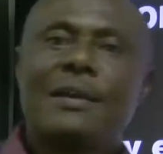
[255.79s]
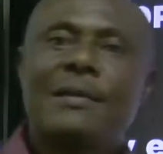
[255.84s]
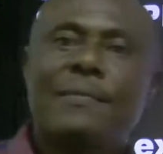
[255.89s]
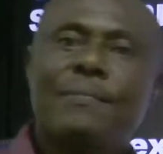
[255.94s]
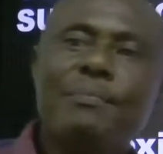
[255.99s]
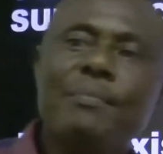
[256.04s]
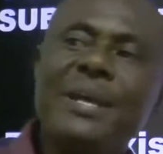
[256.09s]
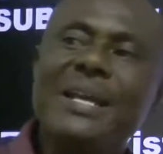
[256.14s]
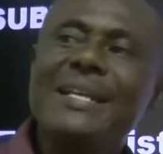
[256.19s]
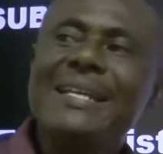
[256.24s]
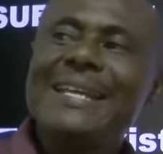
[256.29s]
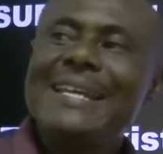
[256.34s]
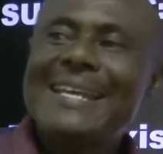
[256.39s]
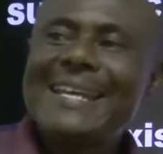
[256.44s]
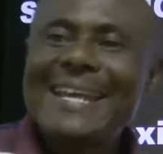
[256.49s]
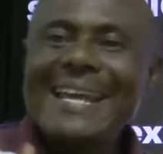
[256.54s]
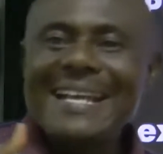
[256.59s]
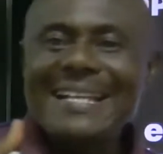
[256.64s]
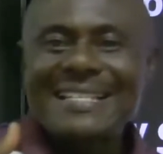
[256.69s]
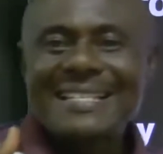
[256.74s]
mean
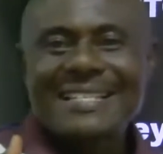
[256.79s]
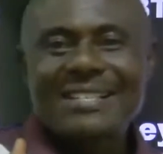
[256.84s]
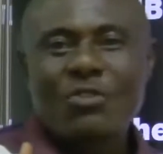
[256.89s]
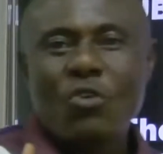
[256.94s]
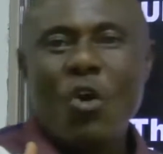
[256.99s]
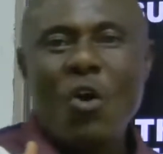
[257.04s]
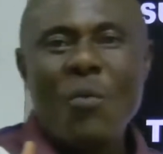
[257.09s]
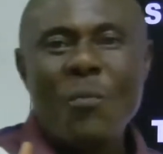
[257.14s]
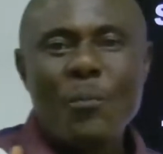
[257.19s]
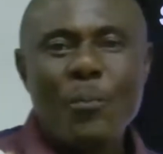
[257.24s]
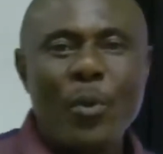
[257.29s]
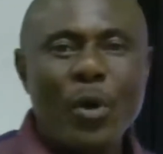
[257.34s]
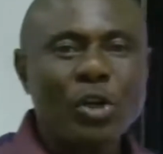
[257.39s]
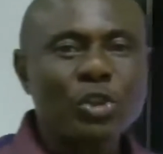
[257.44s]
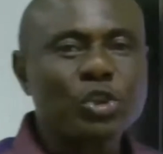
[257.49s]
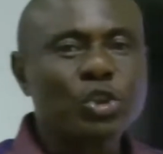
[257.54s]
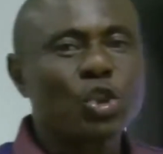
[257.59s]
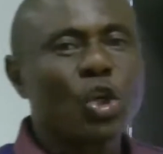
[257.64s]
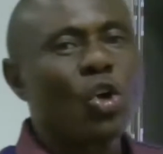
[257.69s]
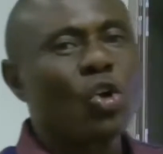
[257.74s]
heat,
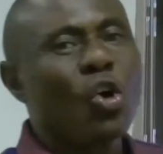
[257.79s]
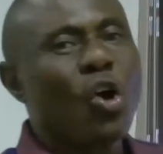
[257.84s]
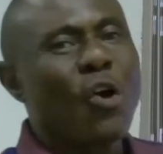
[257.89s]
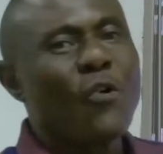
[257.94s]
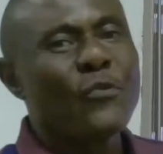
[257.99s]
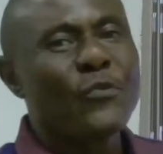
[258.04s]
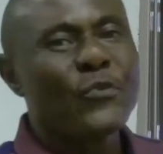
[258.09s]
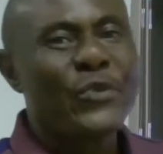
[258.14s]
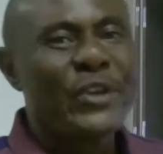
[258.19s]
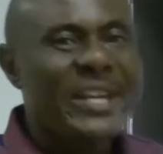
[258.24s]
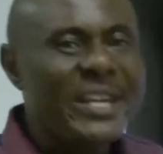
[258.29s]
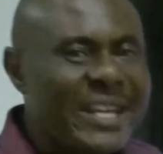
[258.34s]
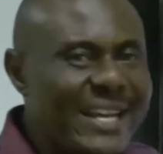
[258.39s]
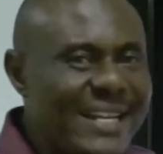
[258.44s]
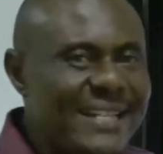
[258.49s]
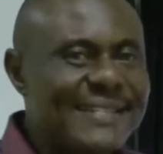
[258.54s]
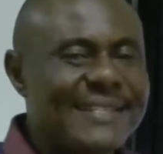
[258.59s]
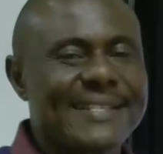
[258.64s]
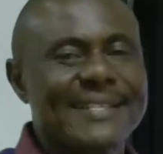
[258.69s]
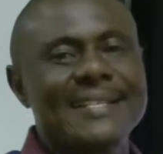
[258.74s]
combustion of
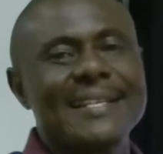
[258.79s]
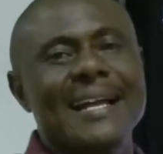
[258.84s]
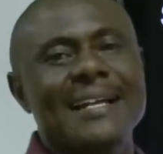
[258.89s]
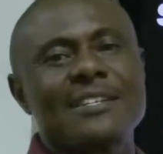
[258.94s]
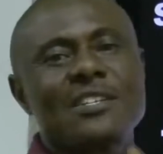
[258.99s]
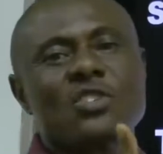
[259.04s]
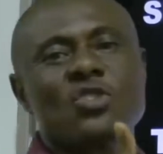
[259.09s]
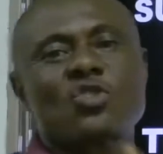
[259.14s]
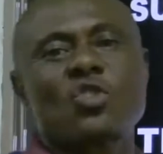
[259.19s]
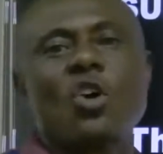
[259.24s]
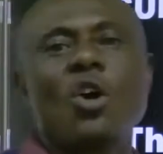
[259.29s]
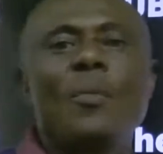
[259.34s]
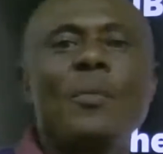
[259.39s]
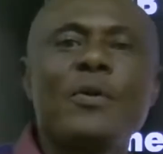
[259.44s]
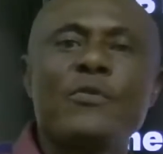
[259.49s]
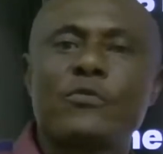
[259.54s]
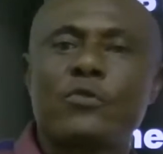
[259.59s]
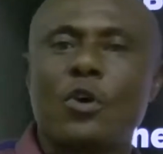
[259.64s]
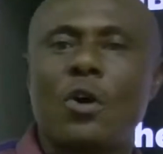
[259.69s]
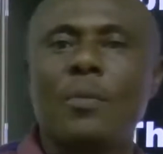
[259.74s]
heat that is
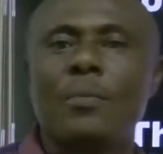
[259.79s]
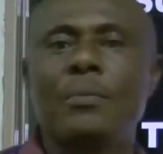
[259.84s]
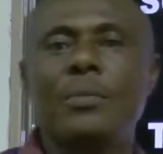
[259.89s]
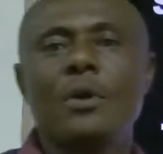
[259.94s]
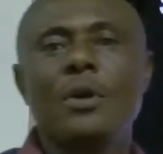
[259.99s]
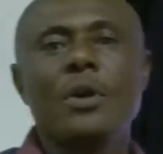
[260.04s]
coming from